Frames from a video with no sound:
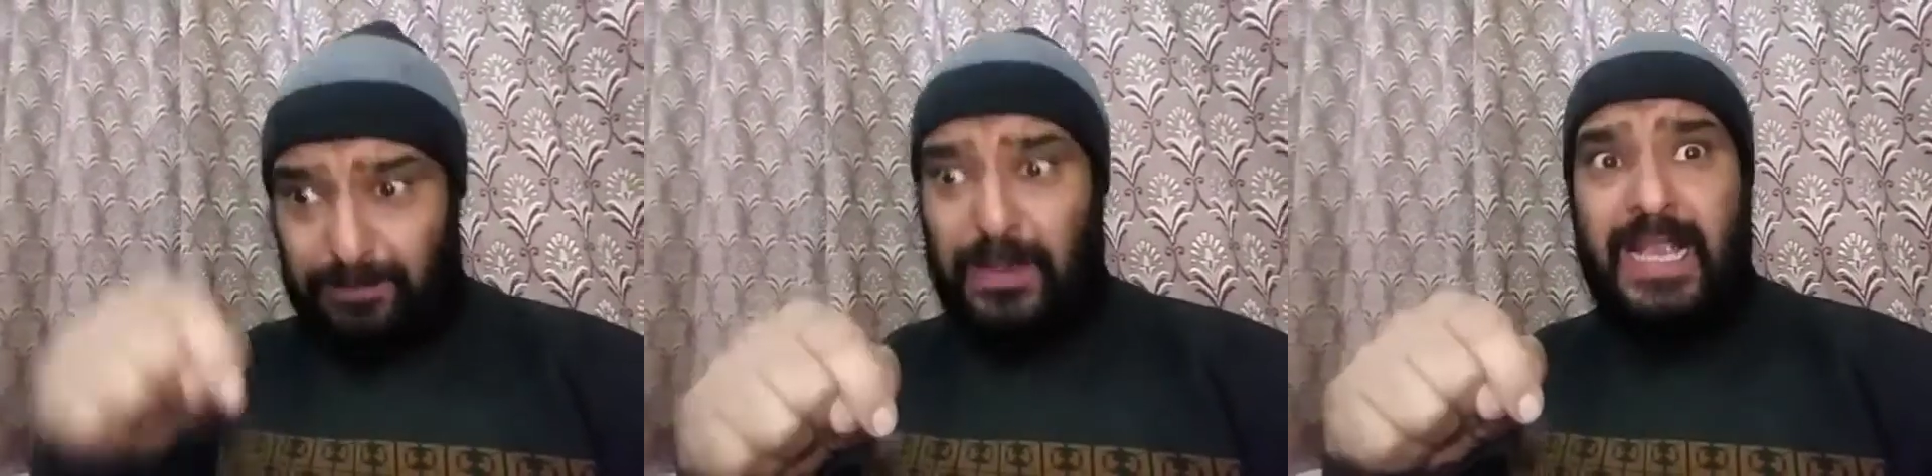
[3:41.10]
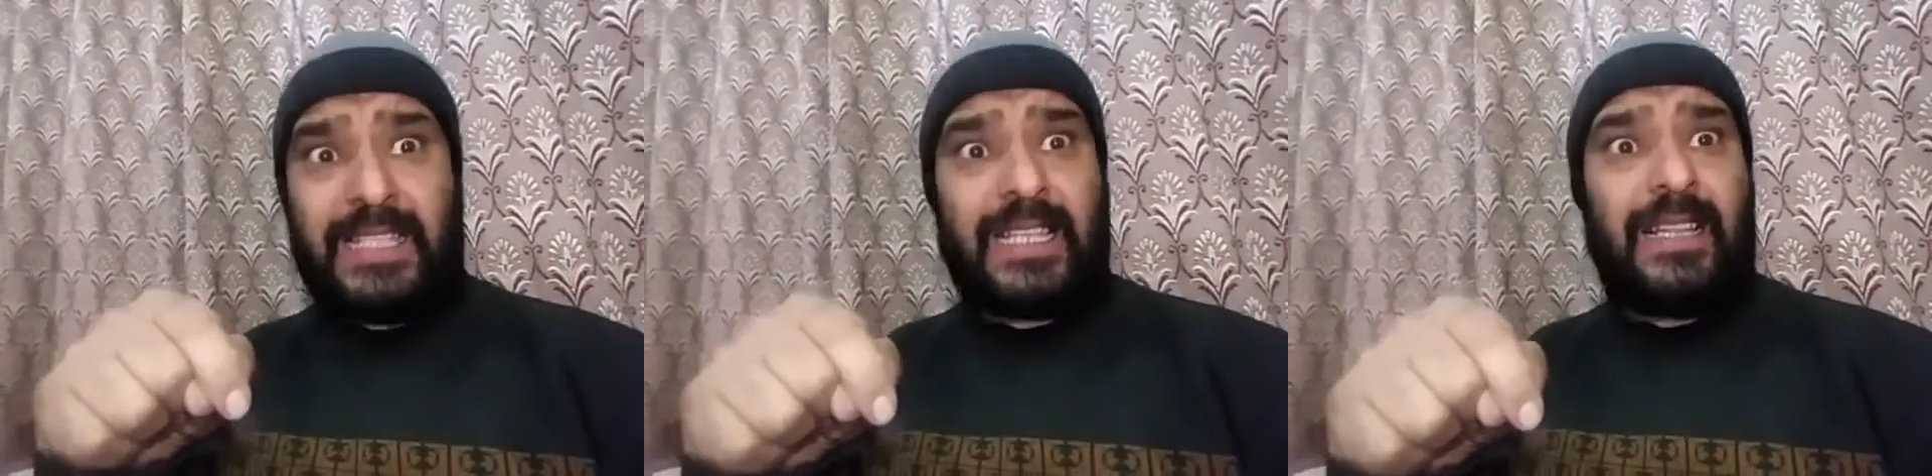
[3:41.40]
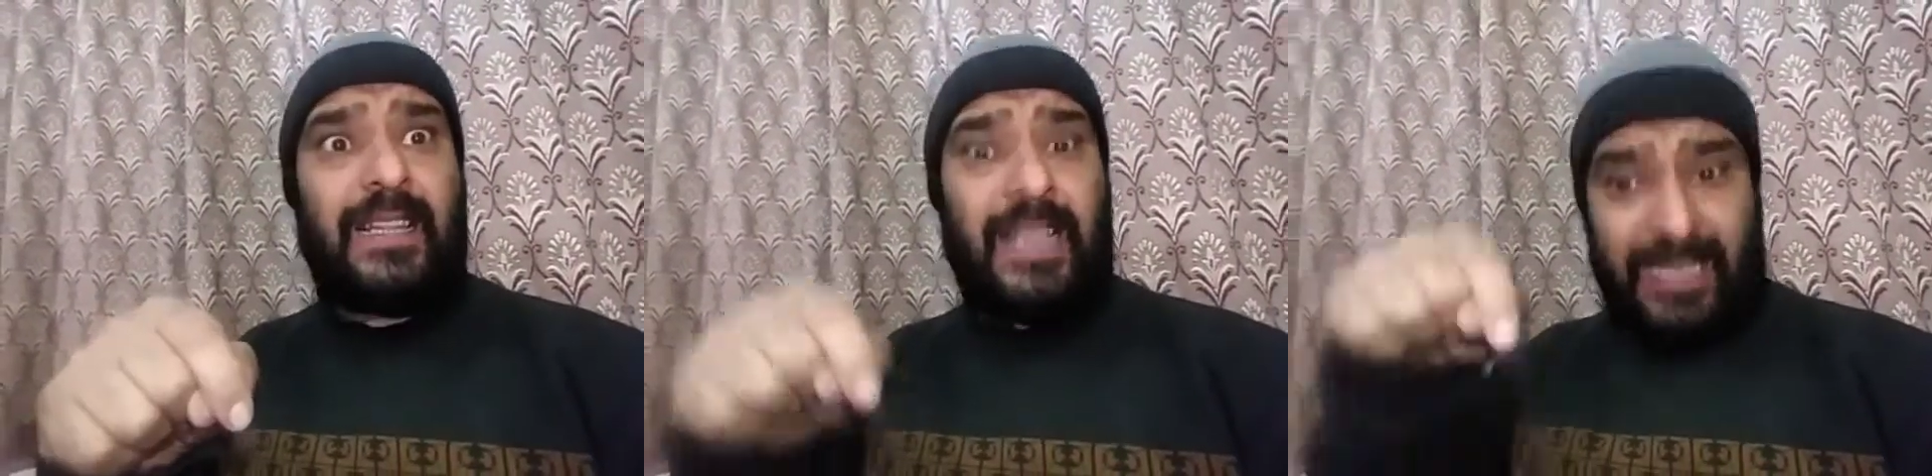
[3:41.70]

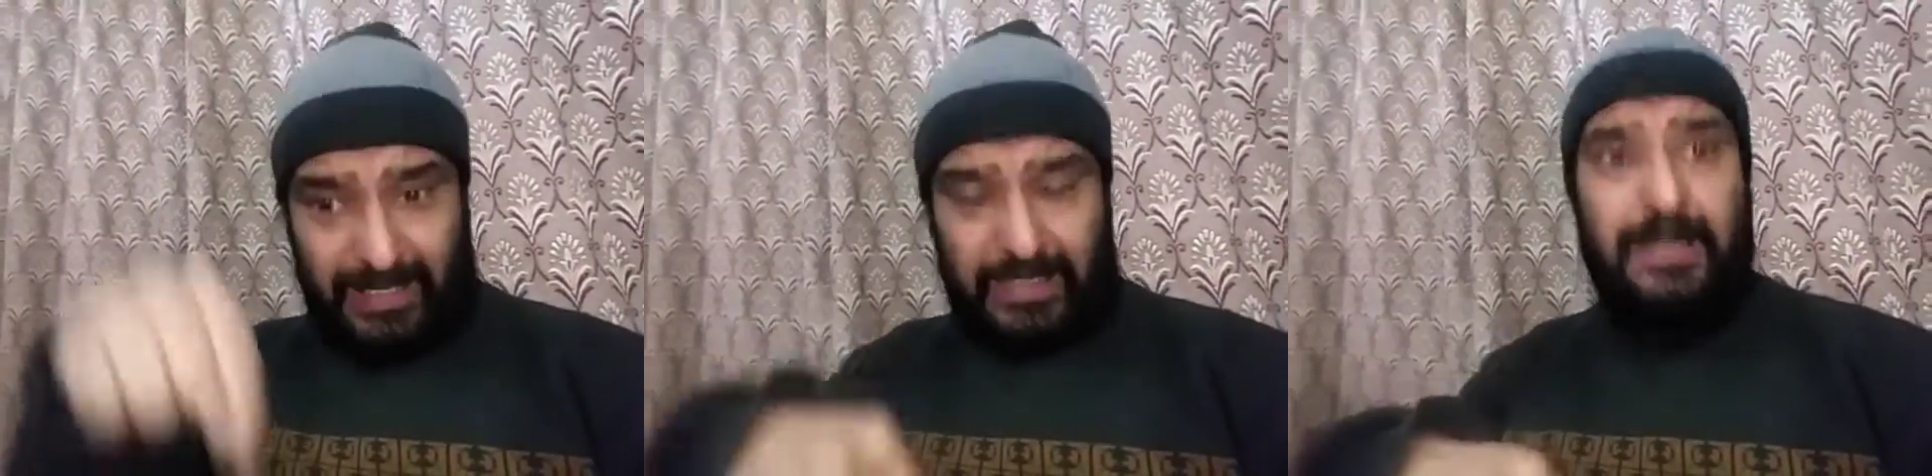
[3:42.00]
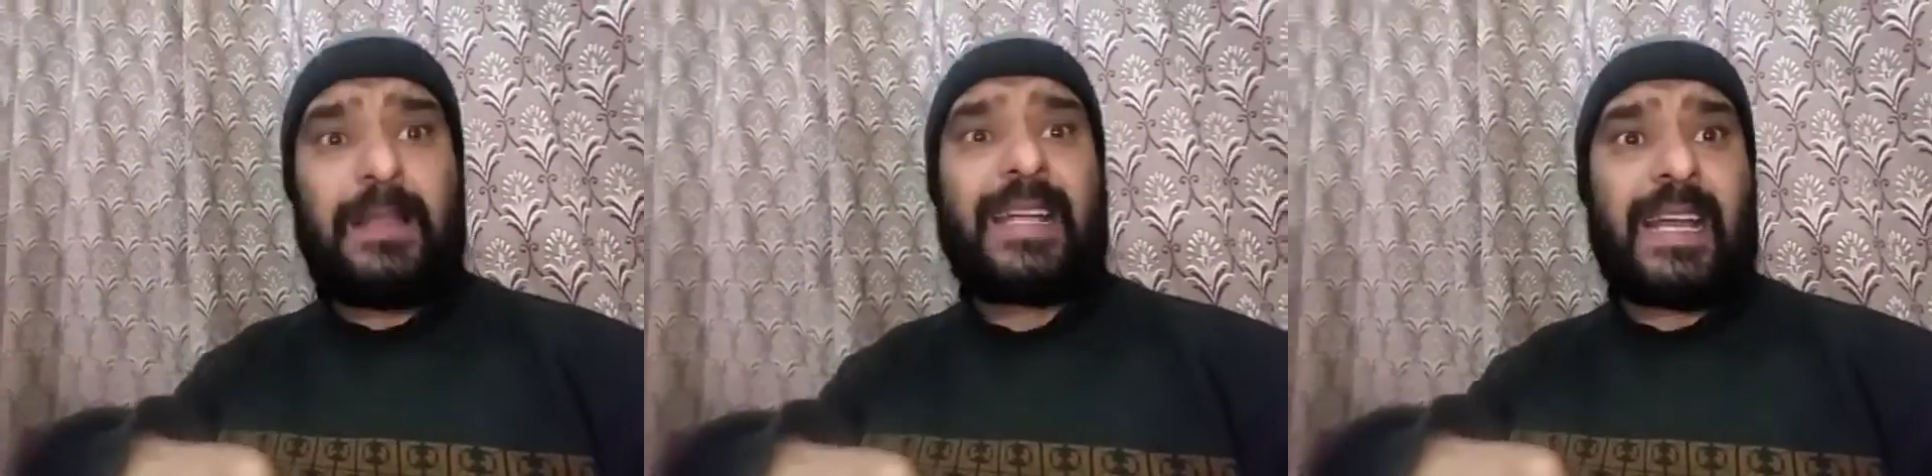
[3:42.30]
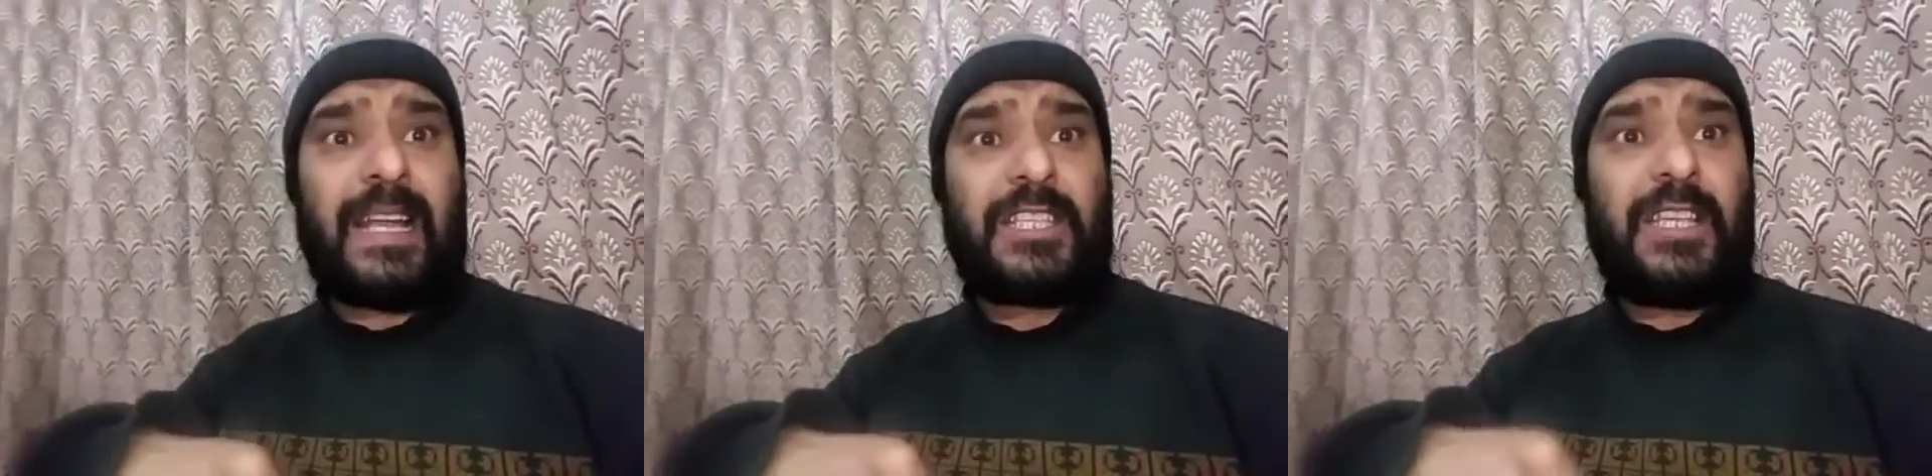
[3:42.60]
PSL in
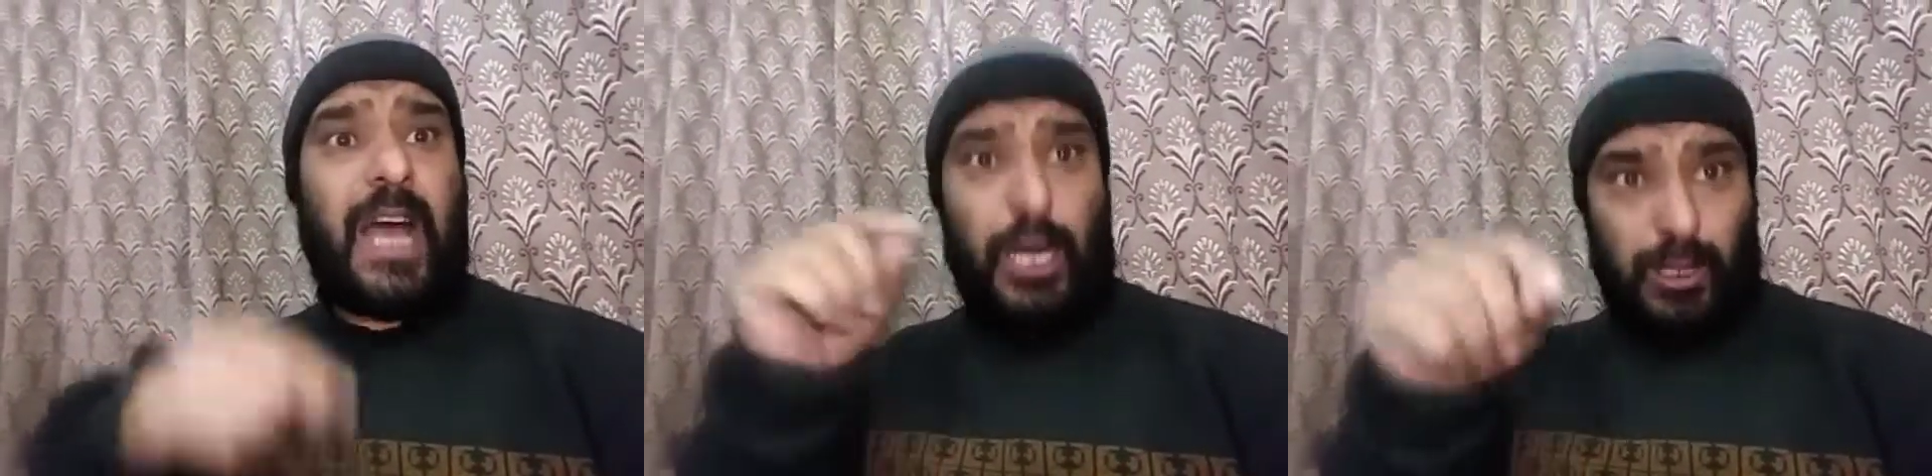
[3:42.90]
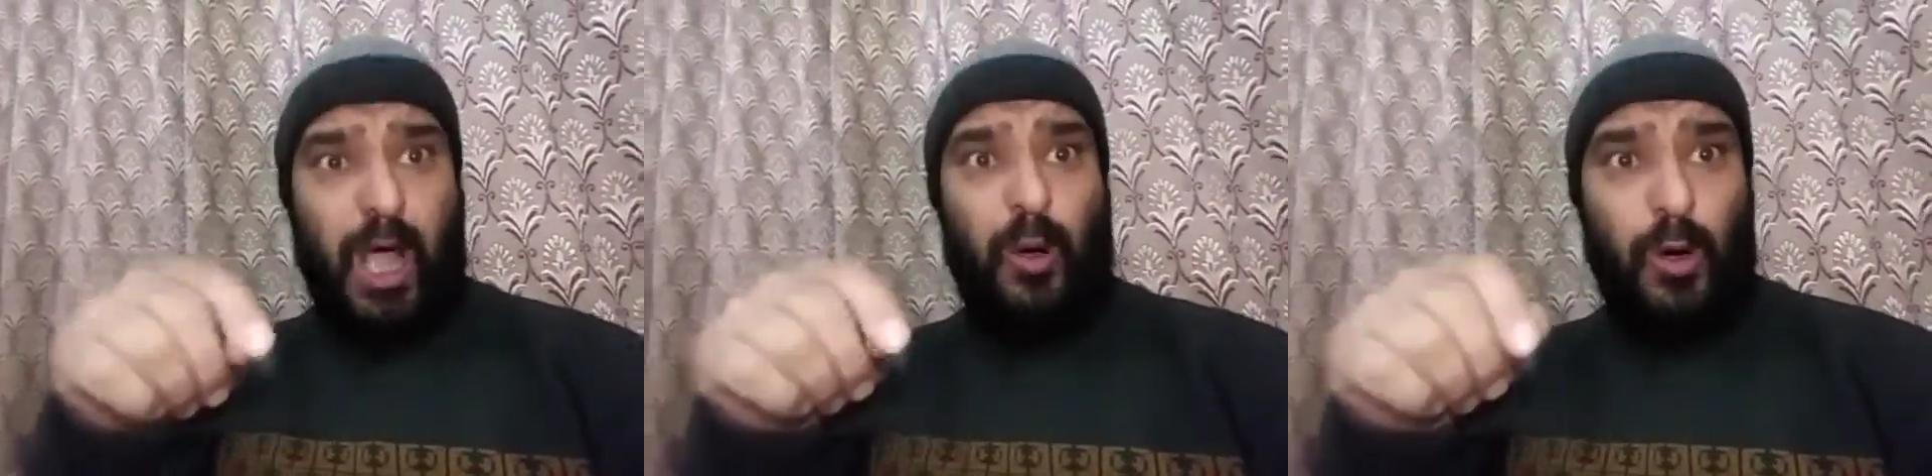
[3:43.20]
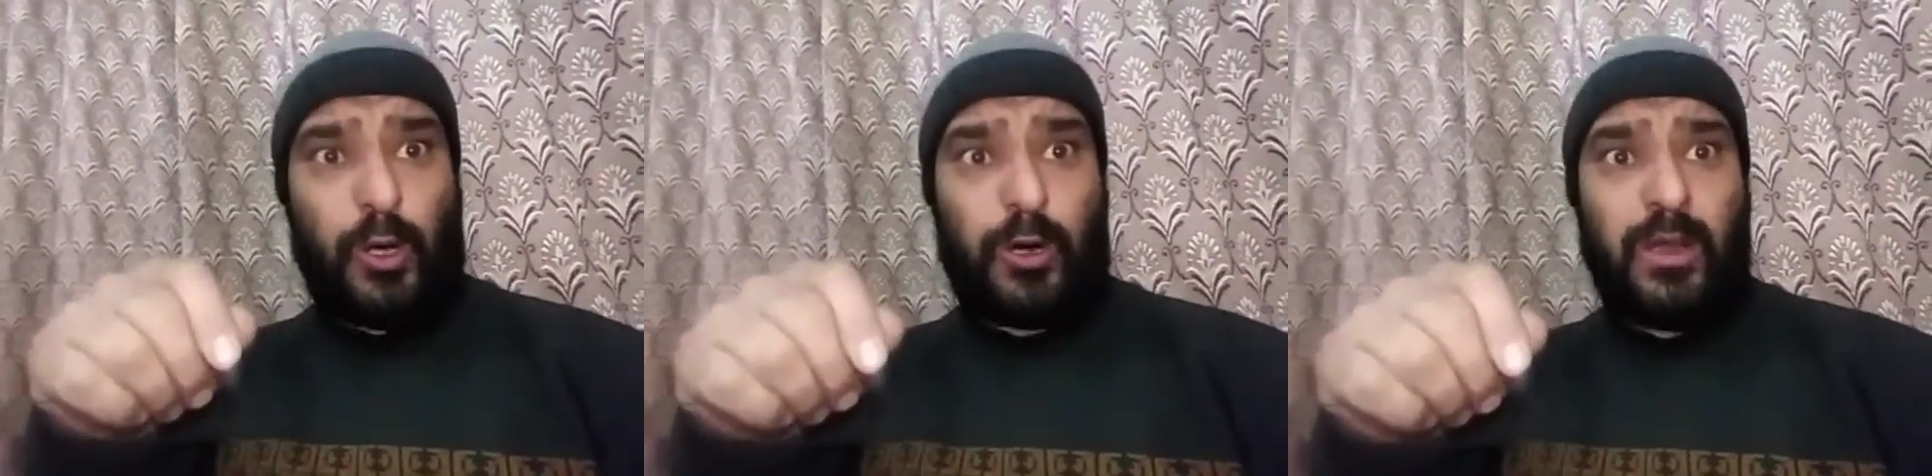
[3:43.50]
Karachi or
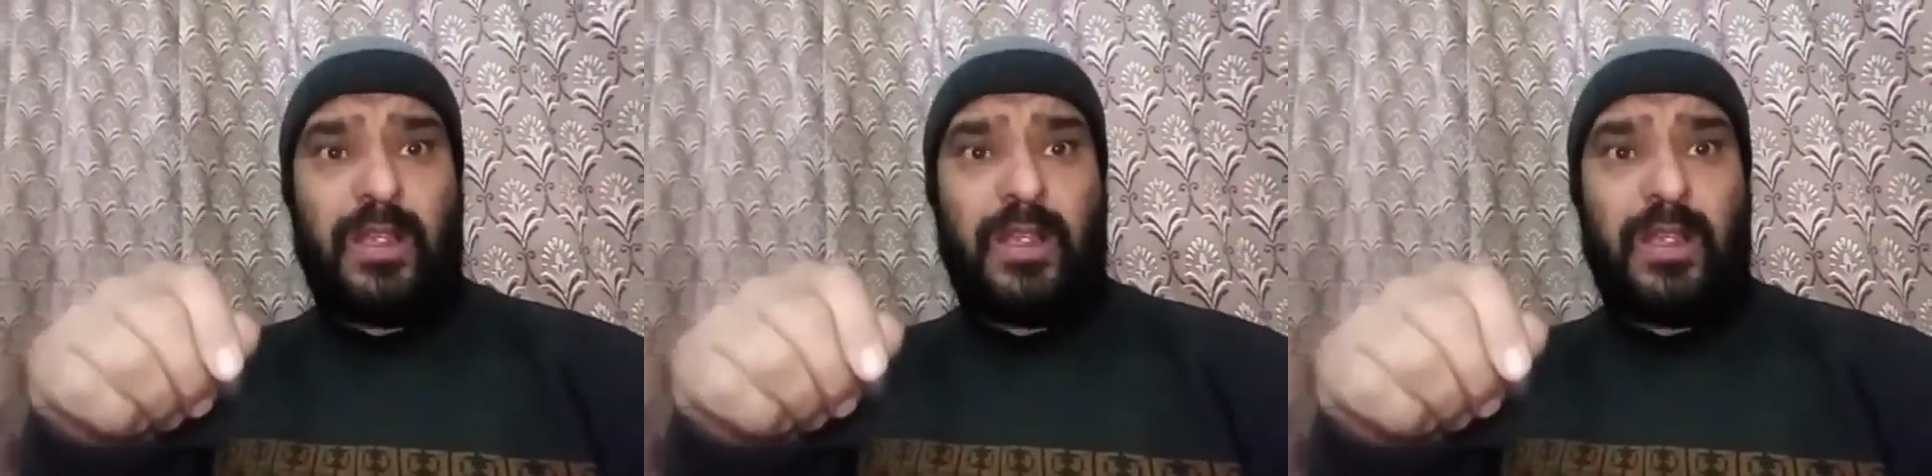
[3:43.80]
Lahore.